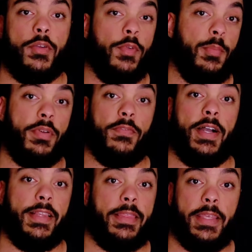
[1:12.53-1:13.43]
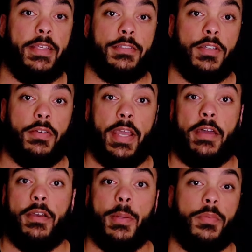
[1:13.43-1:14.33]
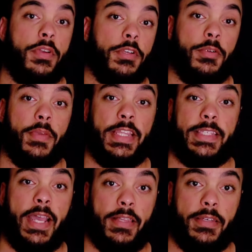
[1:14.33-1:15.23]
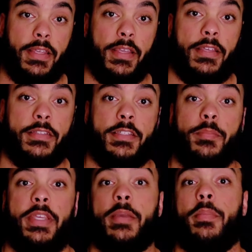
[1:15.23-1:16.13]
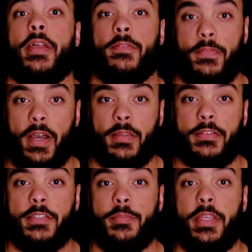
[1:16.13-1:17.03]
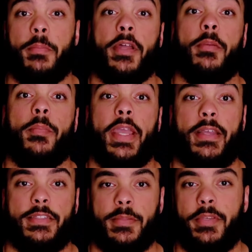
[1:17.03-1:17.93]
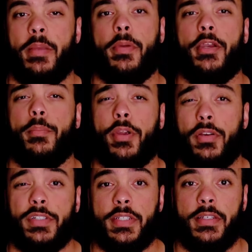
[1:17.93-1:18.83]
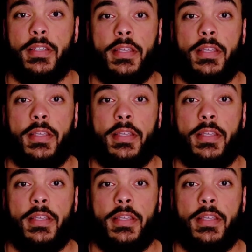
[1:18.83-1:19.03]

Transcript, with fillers: We provide things on how to upgrade your mentality to be a better father, to be a better man, to be a better person.